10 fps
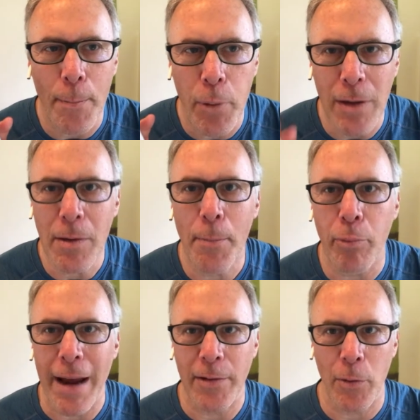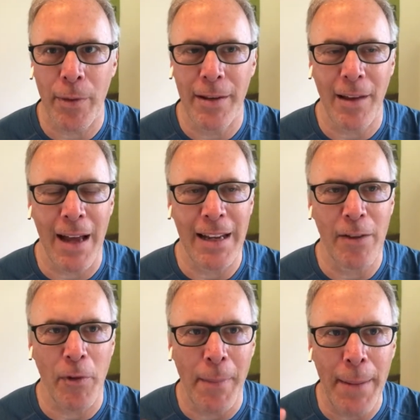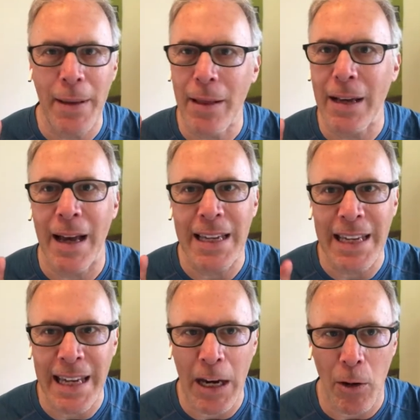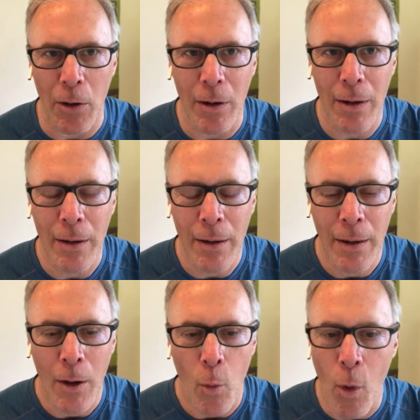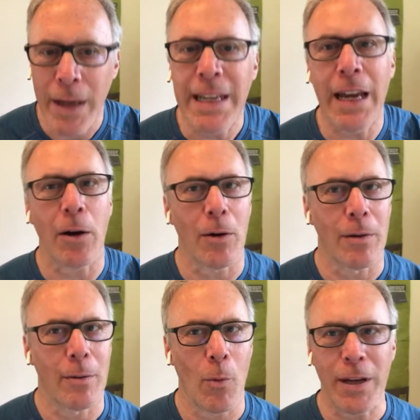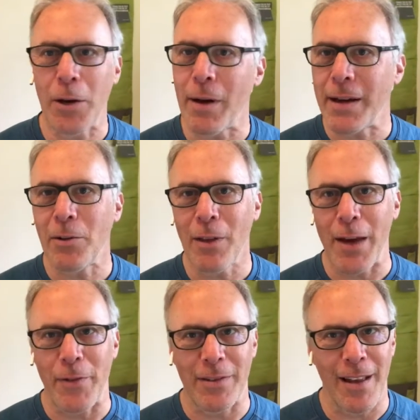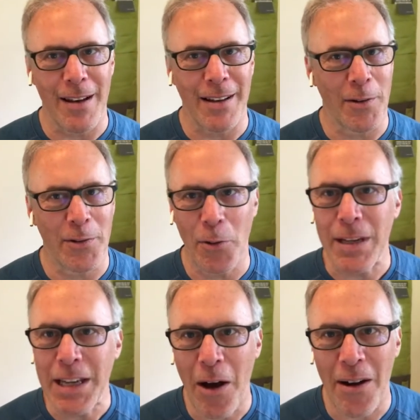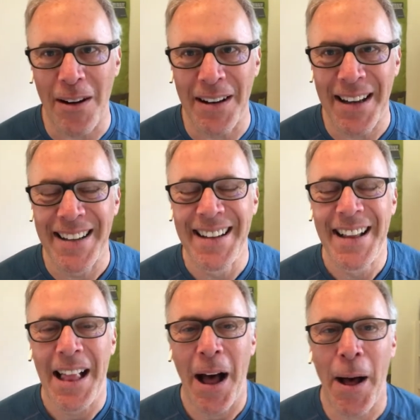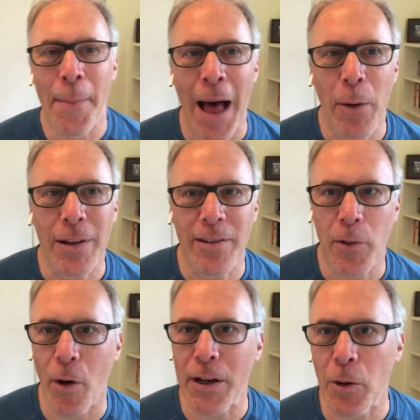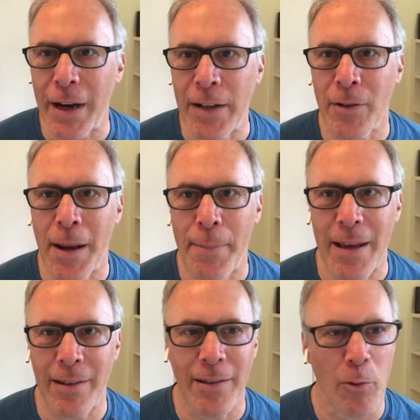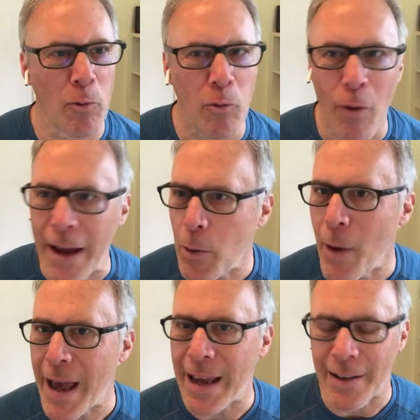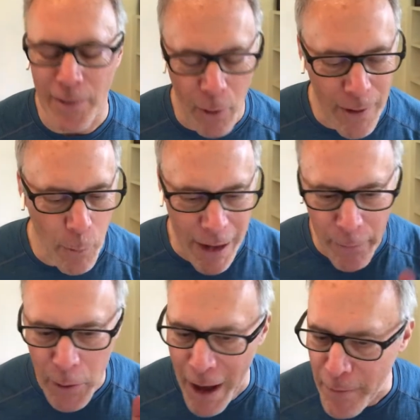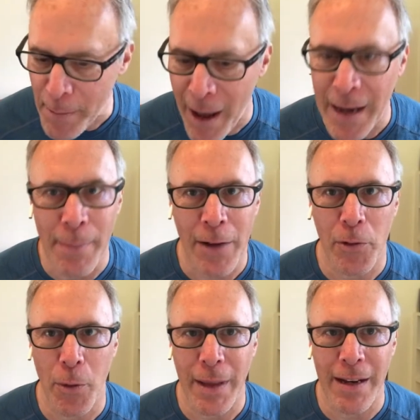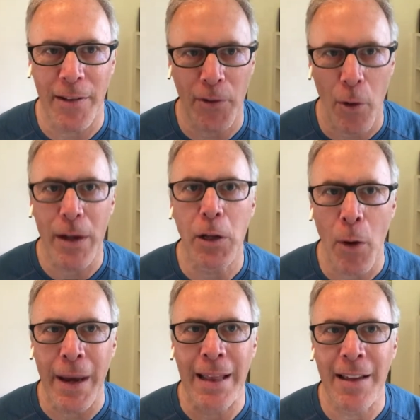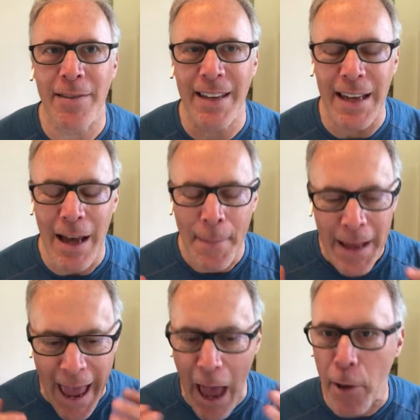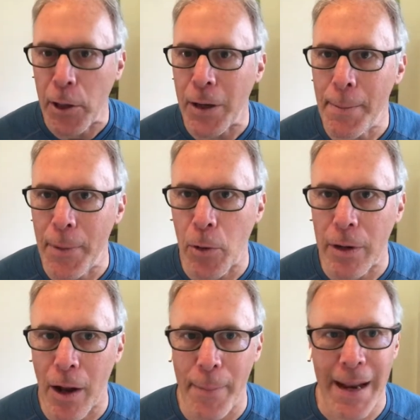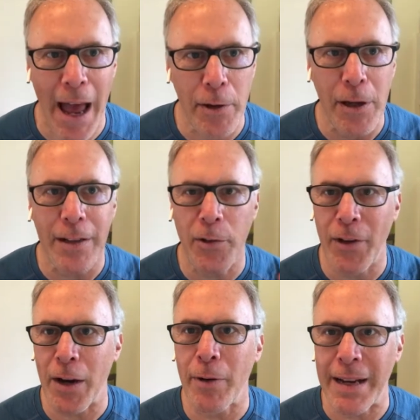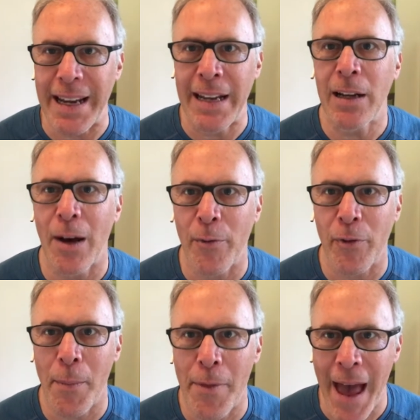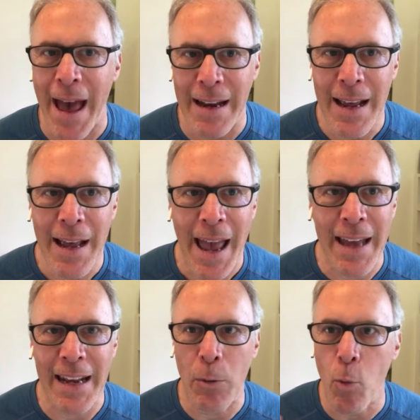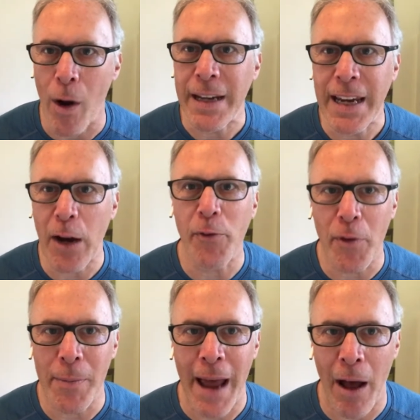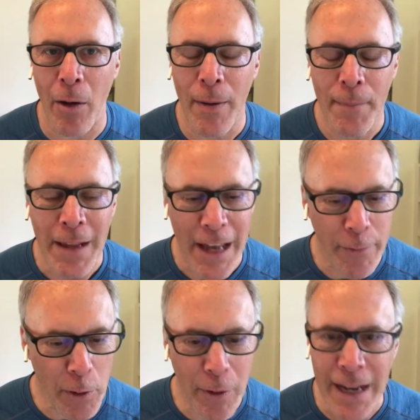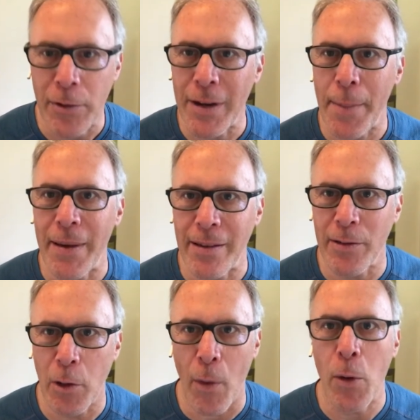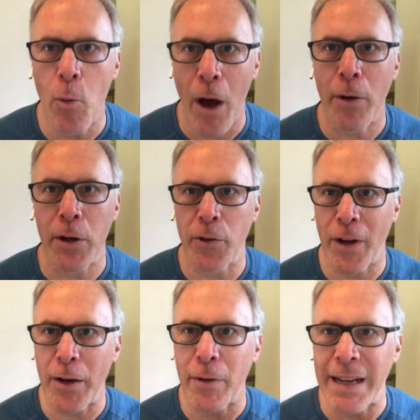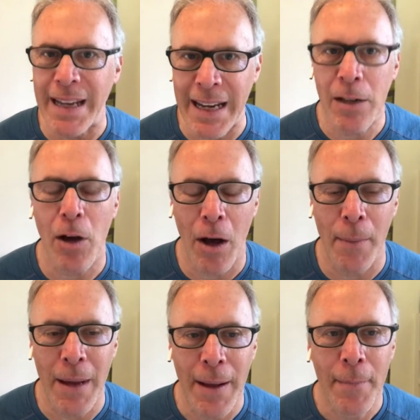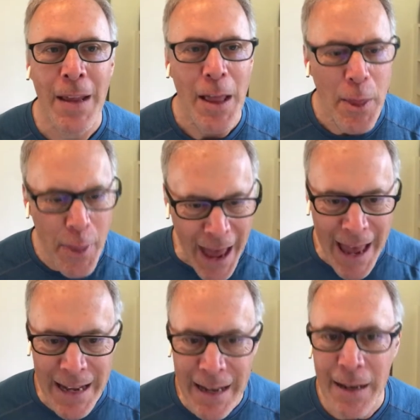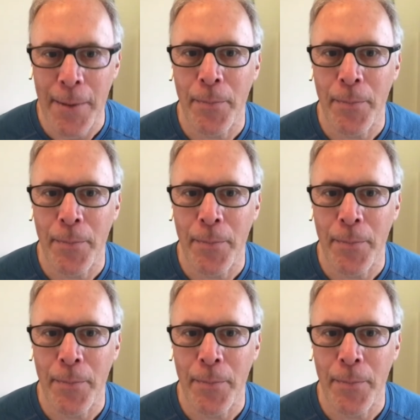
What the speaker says: put the brakes on this idea for maybe like a year, 1 year, 1 year out of your life. It's not good. You're still young. I would start your internet business right away. Start whatever you have in mind. I'm not sure what that is. Start it going and let's see how you can build it up and how you can generate income from that. And in 1 year from now, if your internet business is going well and you're generating income, then